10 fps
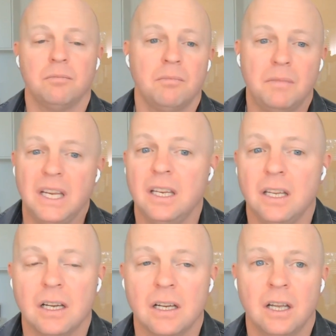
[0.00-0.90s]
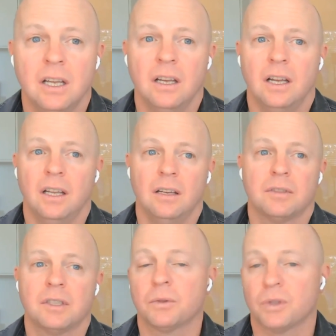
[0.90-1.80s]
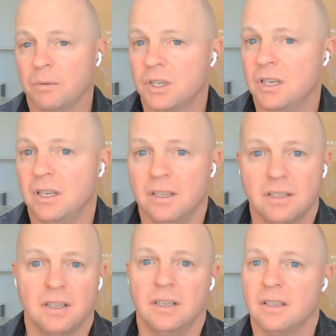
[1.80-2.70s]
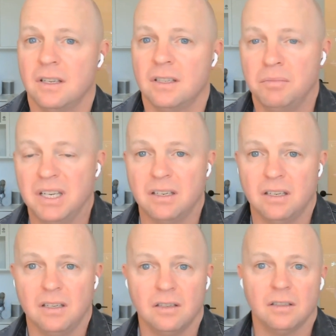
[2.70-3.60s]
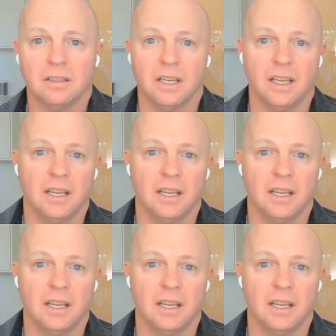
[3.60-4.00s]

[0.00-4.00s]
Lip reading: media, subscription is a big deal, and,